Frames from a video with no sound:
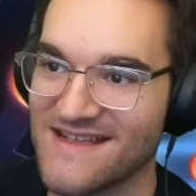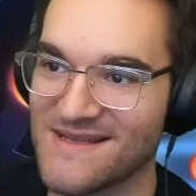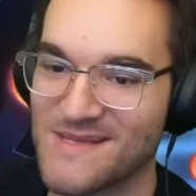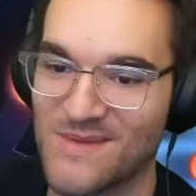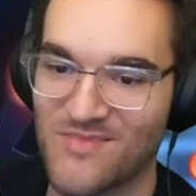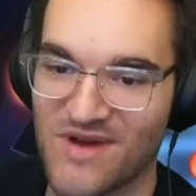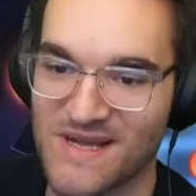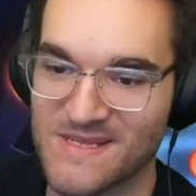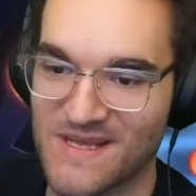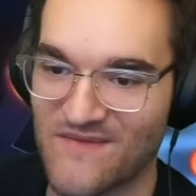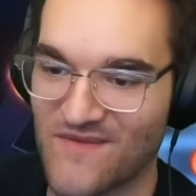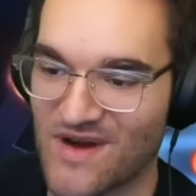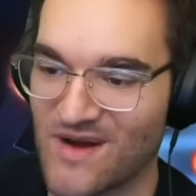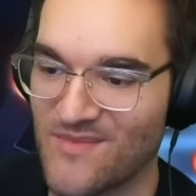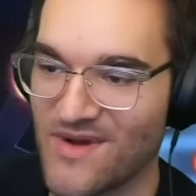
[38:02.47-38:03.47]
depressing
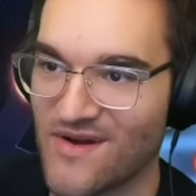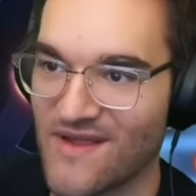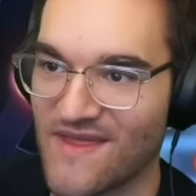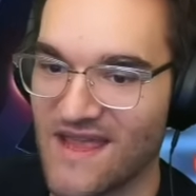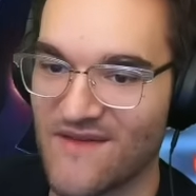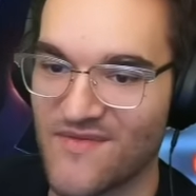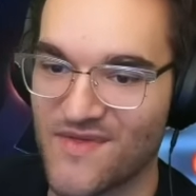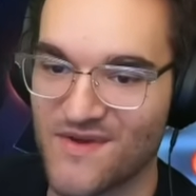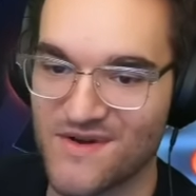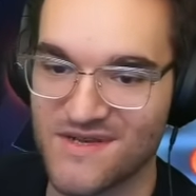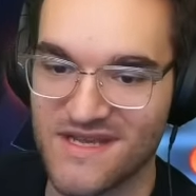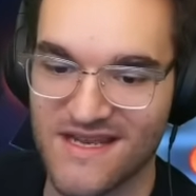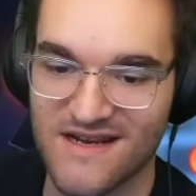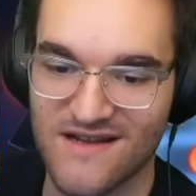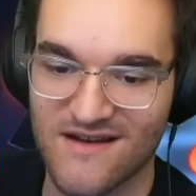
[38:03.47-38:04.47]
for our opponent. They have
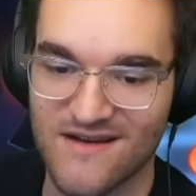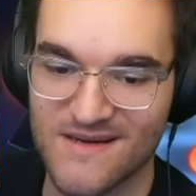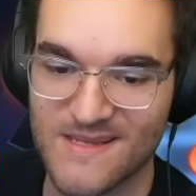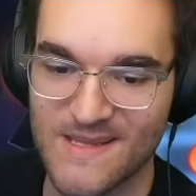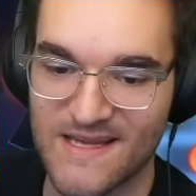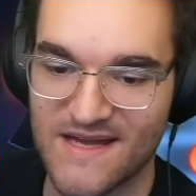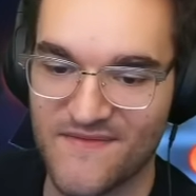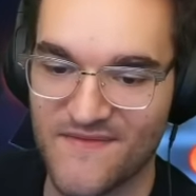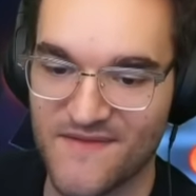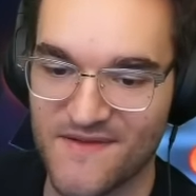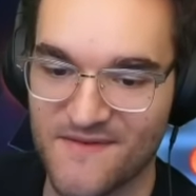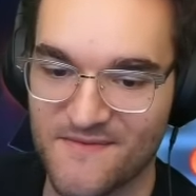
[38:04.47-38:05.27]
13 cards left.